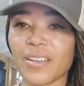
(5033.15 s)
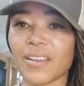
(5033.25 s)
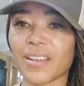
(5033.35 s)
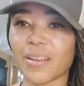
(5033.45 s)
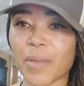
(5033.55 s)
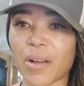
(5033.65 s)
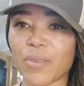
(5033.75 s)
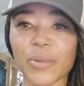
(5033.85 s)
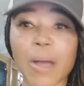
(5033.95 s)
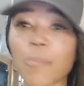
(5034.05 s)
And I'm
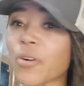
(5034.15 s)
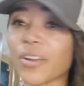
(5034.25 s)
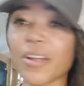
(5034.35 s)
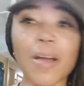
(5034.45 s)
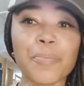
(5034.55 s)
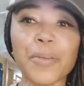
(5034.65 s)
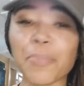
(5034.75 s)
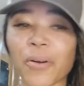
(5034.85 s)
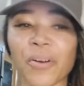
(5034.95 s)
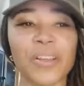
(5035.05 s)
out. We got more to come,
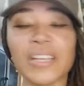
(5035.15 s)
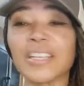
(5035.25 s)
people.